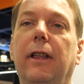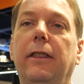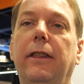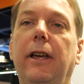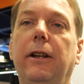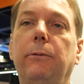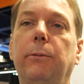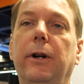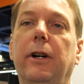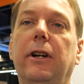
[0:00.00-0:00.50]

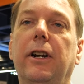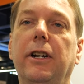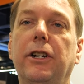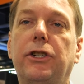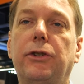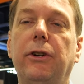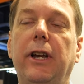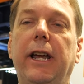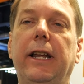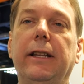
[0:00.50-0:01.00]
then we're going
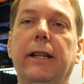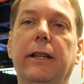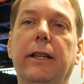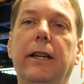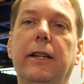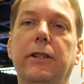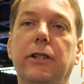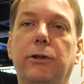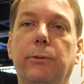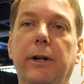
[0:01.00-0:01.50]
to train the
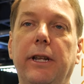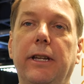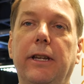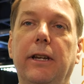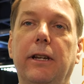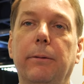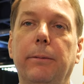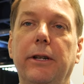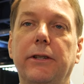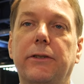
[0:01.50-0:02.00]
link to 20
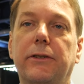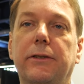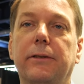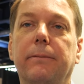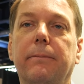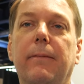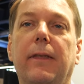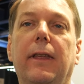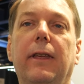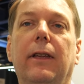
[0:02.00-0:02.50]
gigabits,
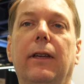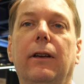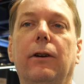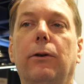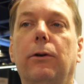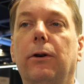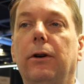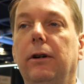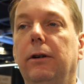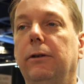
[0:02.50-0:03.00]

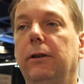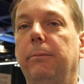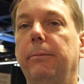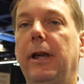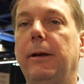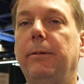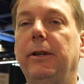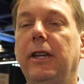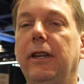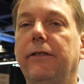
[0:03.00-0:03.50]
or
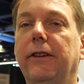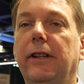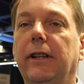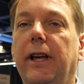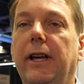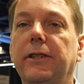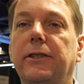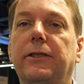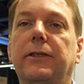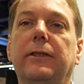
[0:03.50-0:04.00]
maybe even
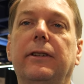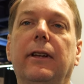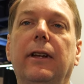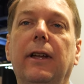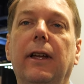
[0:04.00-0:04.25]
less.